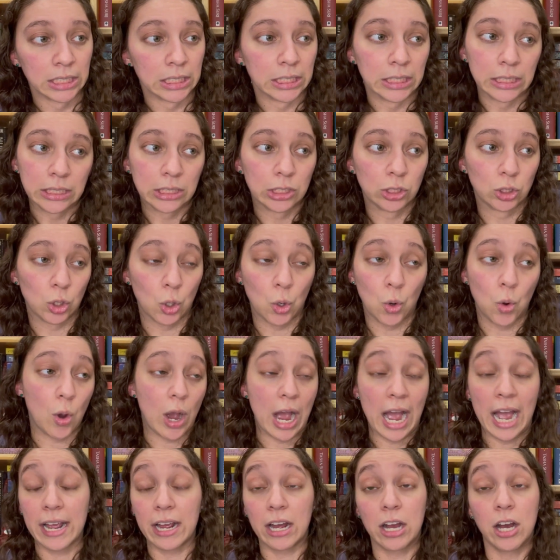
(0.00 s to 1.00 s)
So
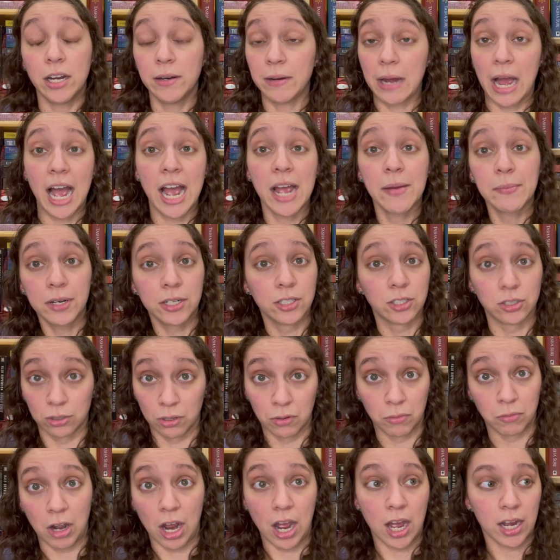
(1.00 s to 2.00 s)
I'm under
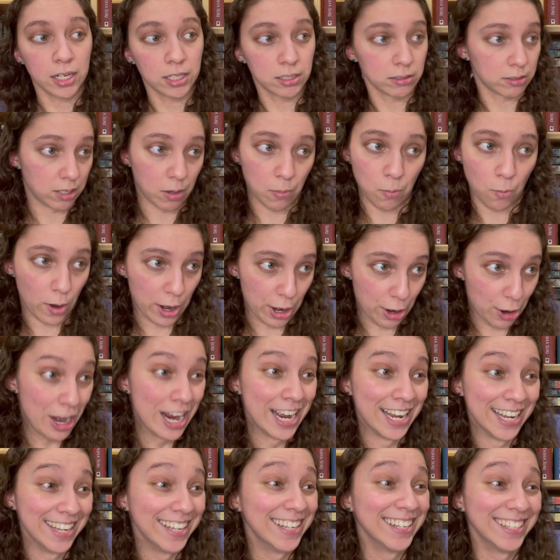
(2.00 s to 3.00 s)
a rock somewhere.
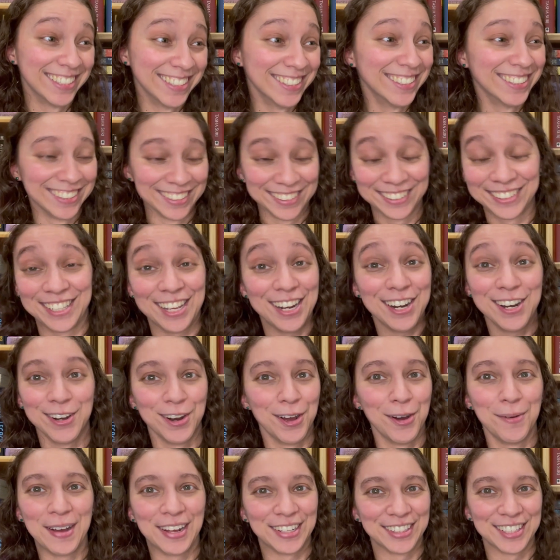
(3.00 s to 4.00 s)
Didn't
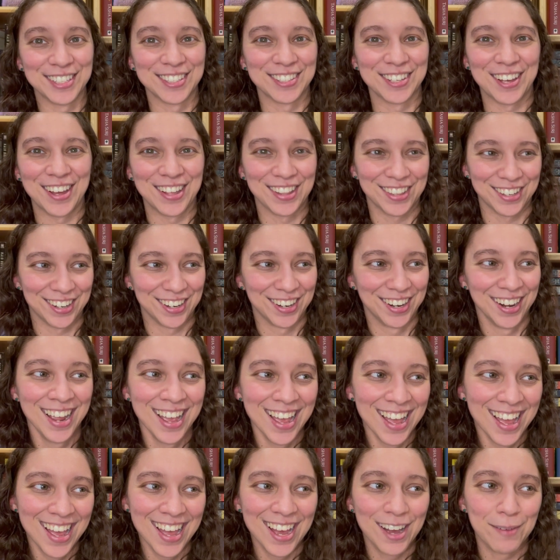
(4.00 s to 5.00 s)
know about this author.
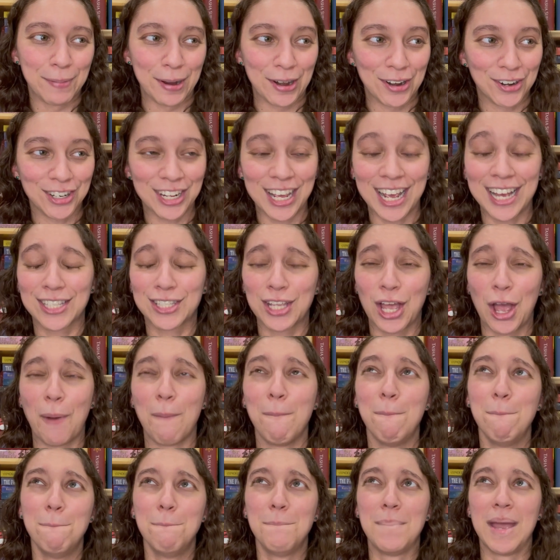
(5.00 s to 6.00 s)
Apparently has
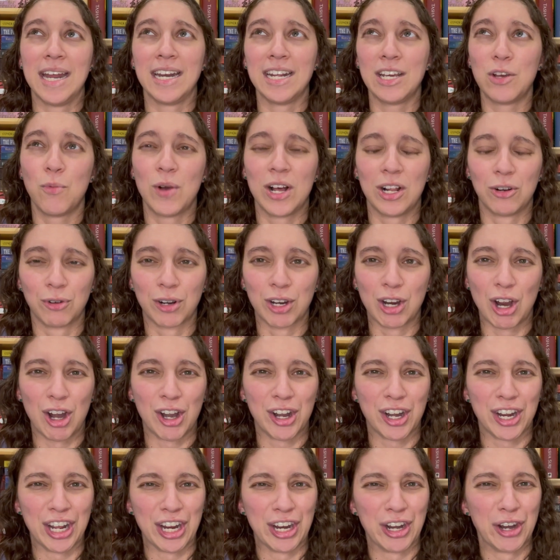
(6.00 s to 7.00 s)
many
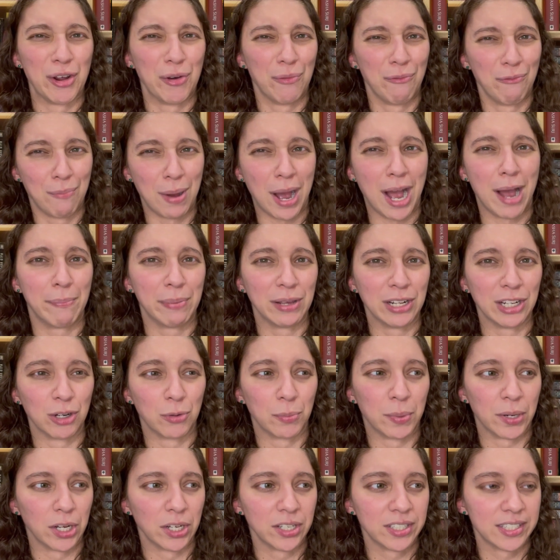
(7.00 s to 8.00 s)
well-regarded popular
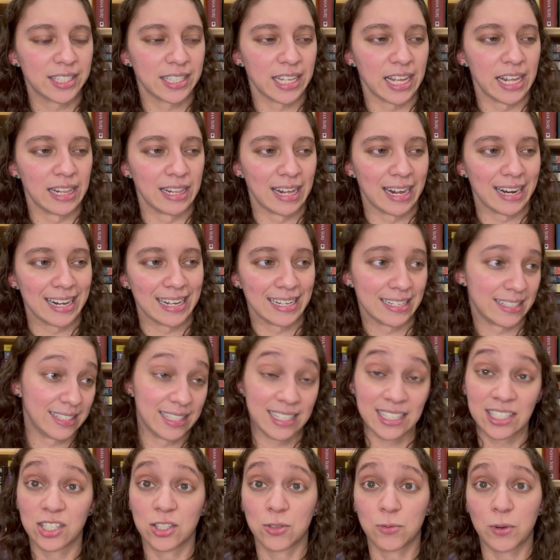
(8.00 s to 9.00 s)
books, and I guess
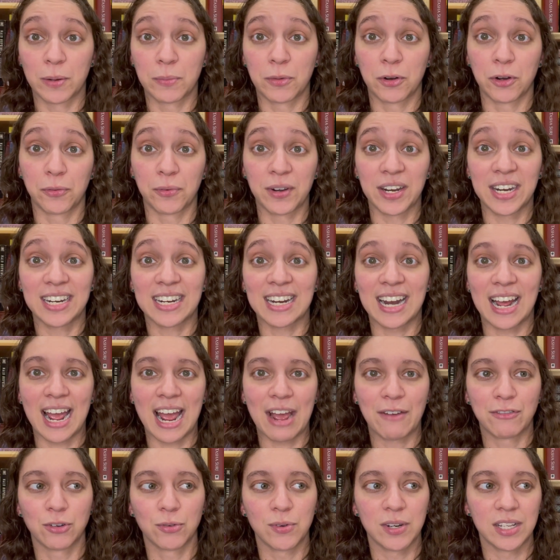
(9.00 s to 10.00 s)
this is the one I'm going to read, and I
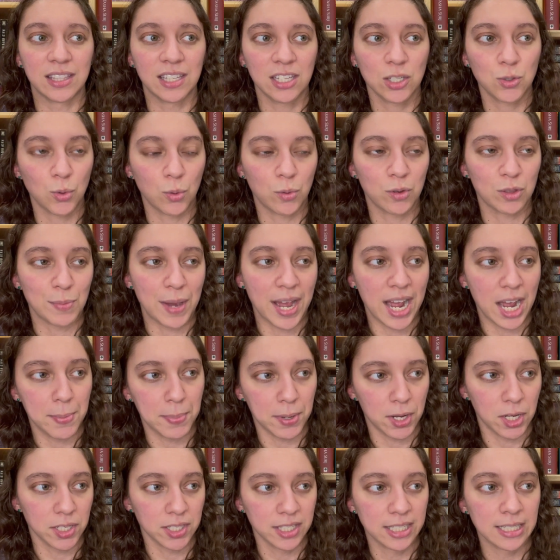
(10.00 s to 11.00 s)
have to read this one with my
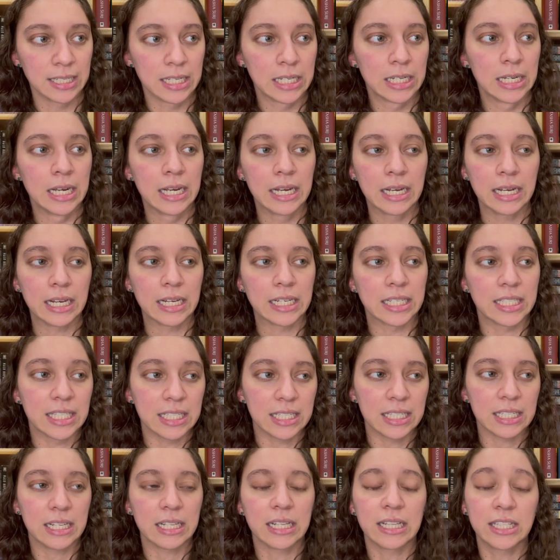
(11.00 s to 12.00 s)
eyeballs
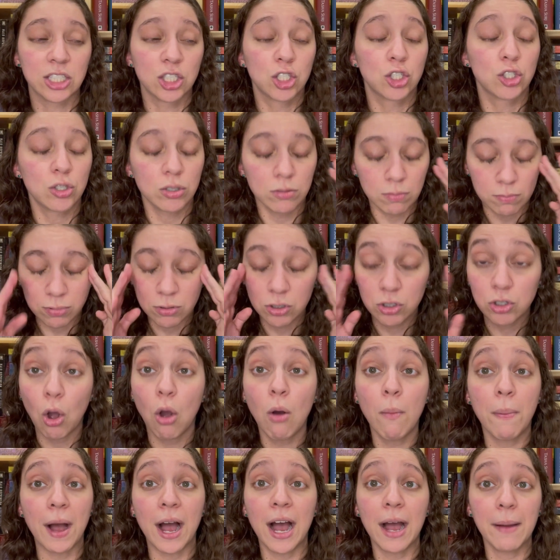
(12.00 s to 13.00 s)
because it's
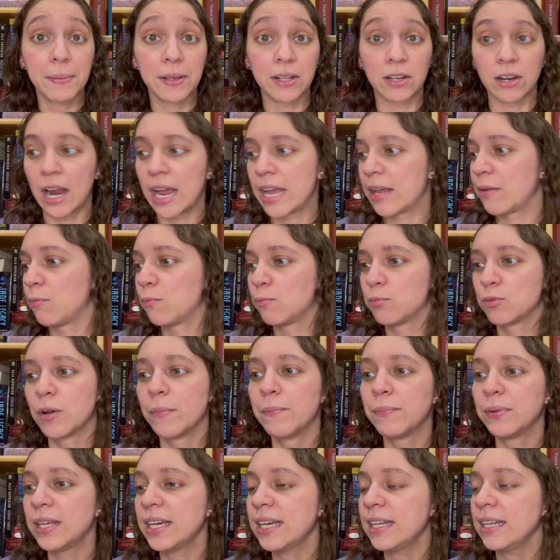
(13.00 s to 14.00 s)
so popular. I
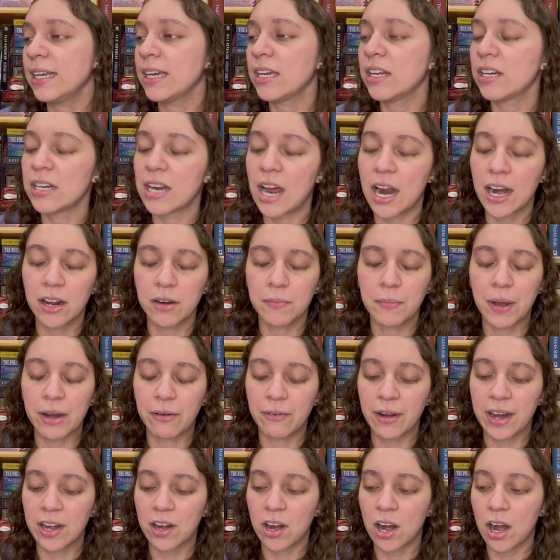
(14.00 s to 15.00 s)
completely not on my
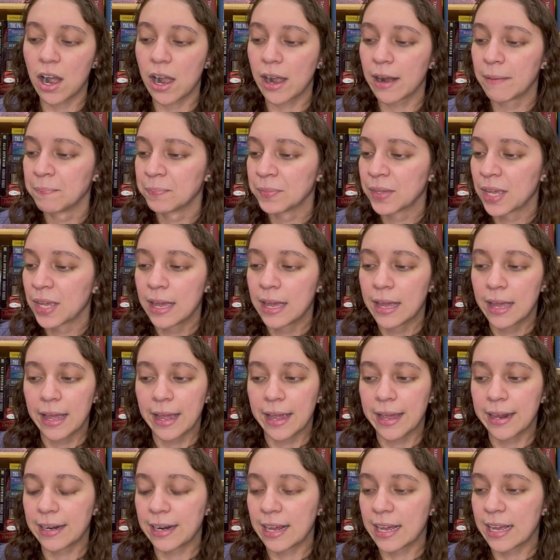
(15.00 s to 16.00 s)
radar,
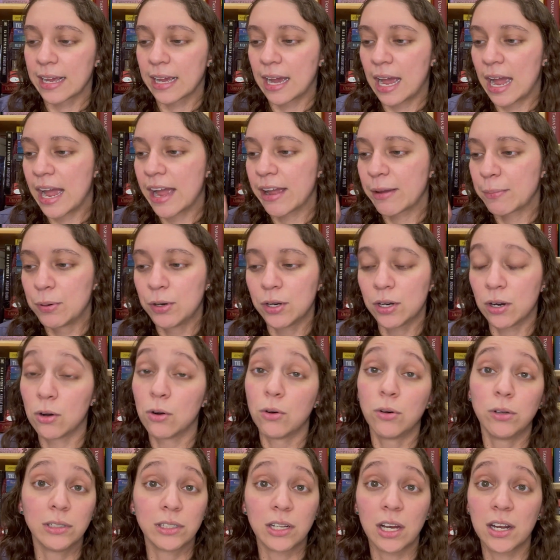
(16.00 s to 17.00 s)
and, like, I put a
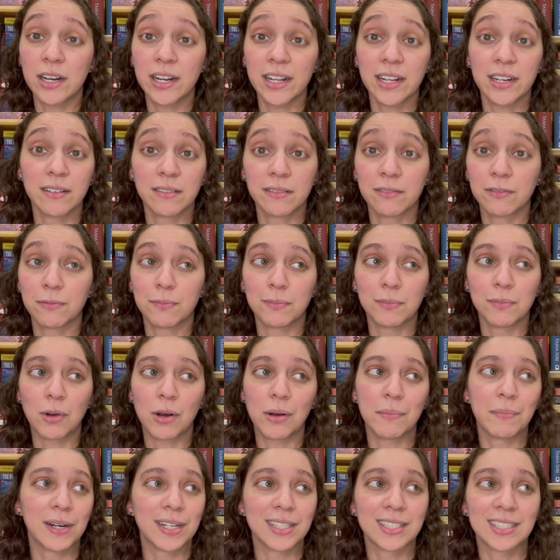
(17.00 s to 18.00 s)
hold on it,
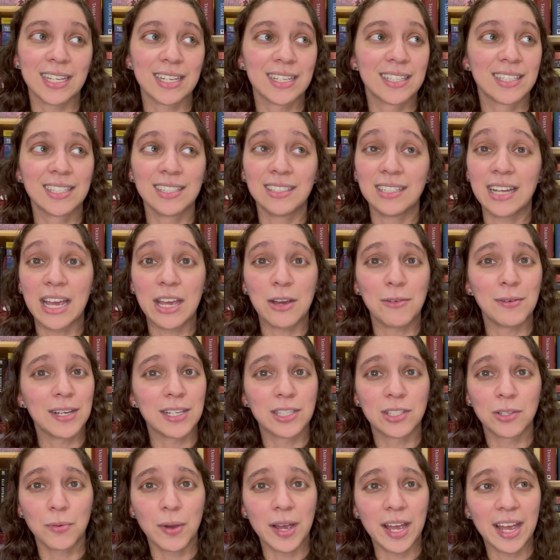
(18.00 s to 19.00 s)
but it's, like, still 8
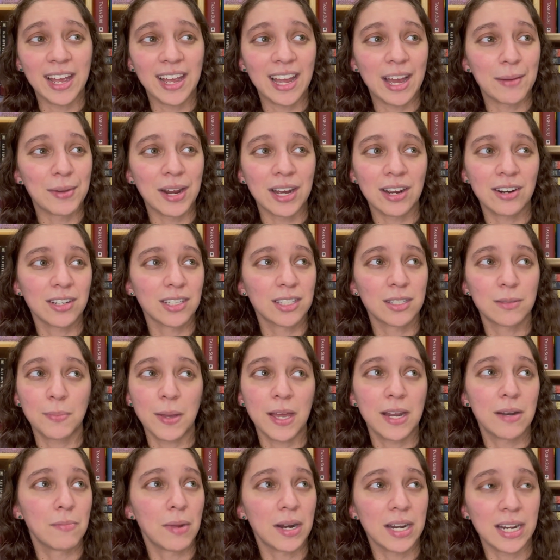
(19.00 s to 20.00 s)
weeks away. I'm not going to
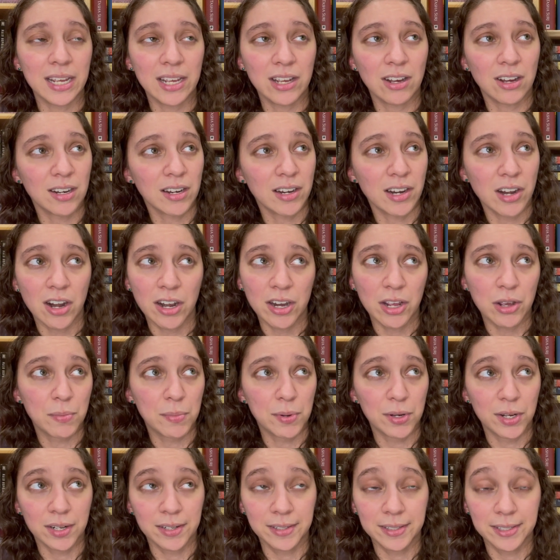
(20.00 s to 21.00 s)
spend money on an
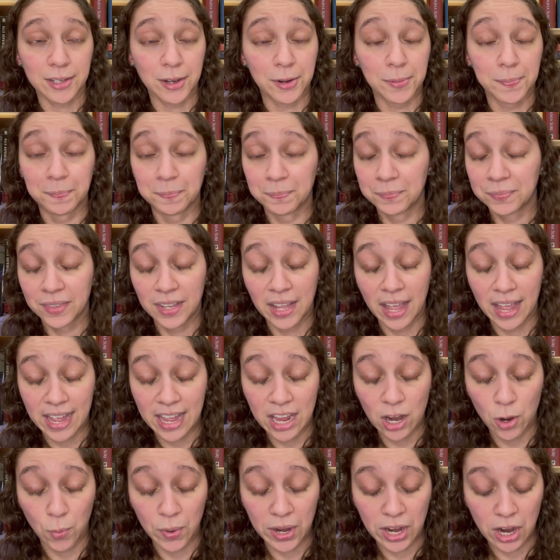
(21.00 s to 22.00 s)
audiobook, so
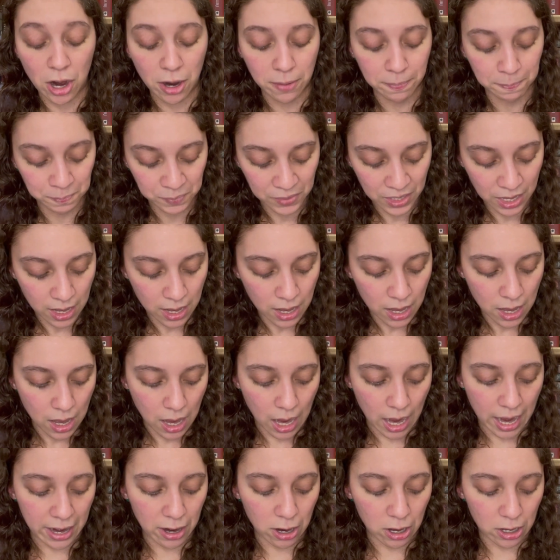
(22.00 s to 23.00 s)
here we are.
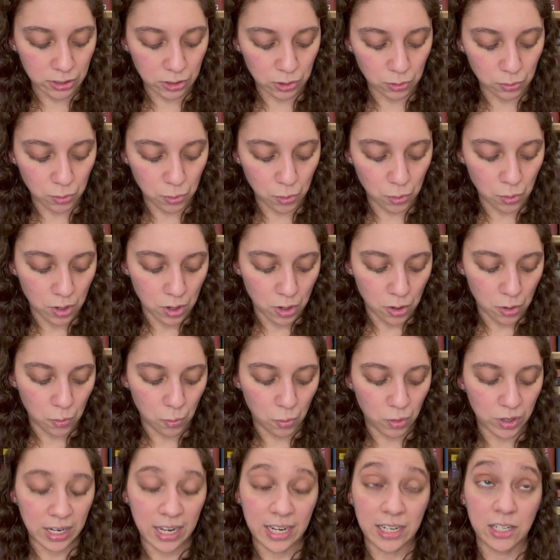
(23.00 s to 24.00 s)
I also
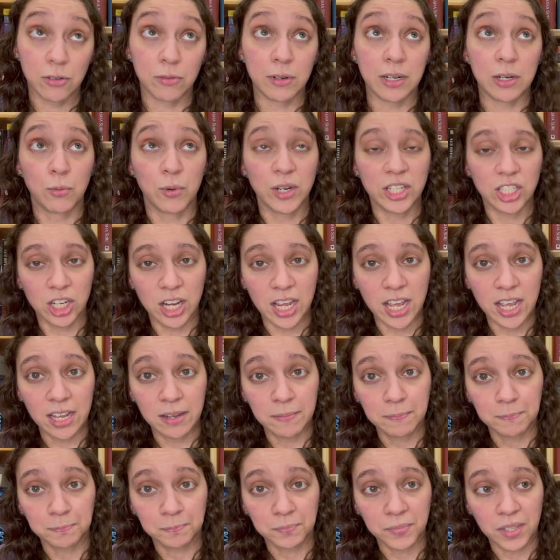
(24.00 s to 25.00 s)
would like to read Witch
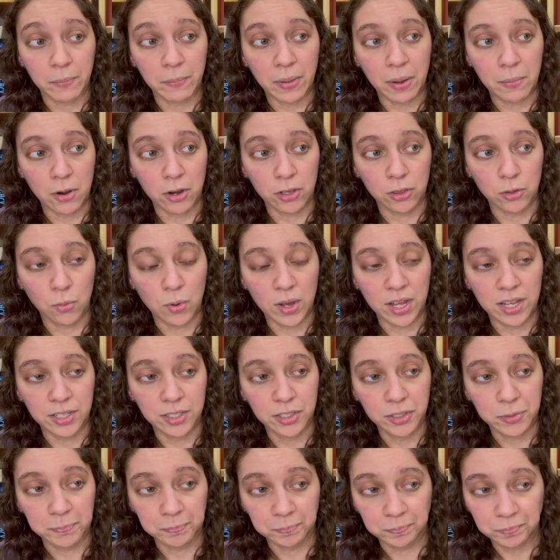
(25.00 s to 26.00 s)
King by Martha Wells.